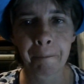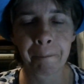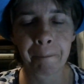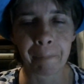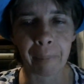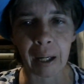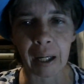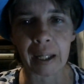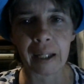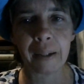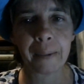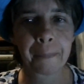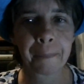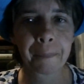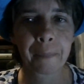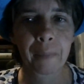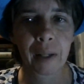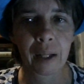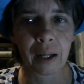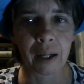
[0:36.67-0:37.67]
But
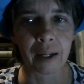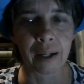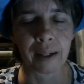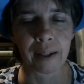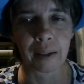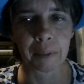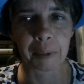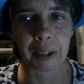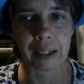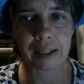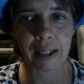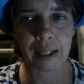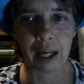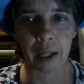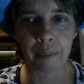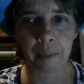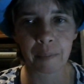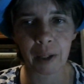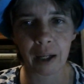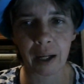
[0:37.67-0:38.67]
in the
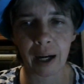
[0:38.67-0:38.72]
meantime,